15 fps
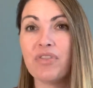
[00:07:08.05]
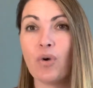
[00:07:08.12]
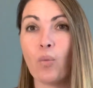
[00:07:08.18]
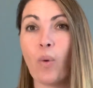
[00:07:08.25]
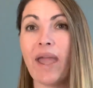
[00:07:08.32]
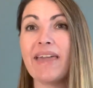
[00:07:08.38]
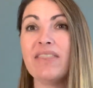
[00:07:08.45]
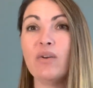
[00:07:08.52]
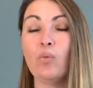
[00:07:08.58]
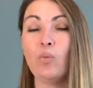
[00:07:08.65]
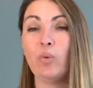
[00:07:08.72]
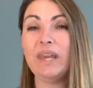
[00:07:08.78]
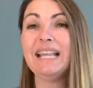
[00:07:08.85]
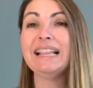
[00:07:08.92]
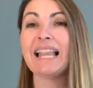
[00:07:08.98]
the way that
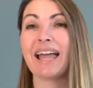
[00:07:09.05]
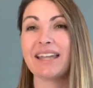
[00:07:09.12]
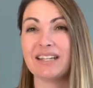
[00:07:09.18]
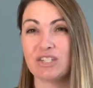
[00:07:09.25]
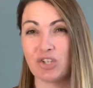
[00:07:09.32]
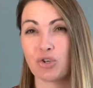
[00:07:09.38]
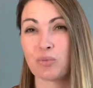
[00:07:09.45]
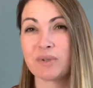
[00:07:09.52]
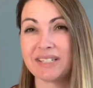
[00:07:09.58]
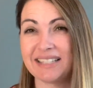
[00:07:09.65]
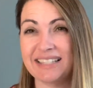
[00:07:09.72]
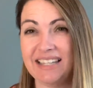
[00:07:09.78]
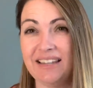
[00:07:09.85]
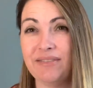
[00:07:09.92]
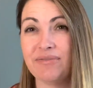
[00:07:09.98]
we like to
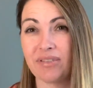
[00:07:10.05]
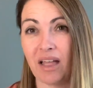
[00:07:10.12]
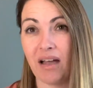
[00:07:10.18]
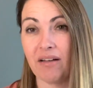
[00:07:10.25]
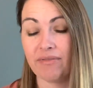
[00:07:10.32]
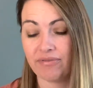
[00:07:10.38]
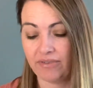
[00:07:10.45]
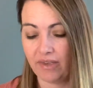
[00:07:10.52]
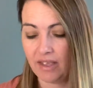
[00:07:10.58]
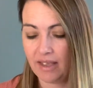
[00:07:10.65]
receive love.